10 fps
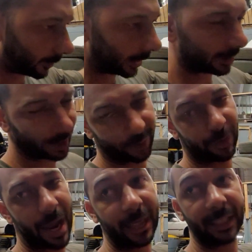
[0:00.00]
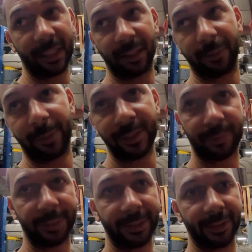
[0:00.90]
It's like ratty in the best
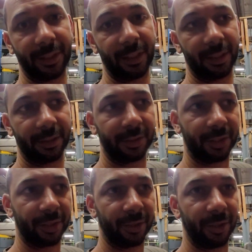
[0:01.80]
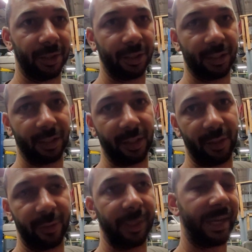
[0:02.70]
ways. So
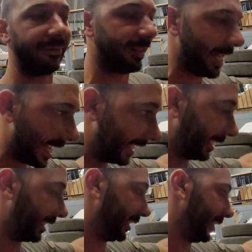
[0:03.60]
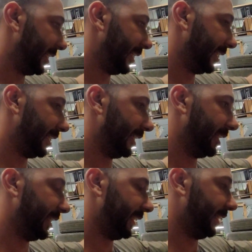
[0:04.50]
we're gonna have that,
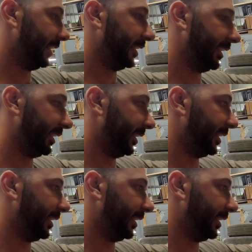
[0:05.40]
and then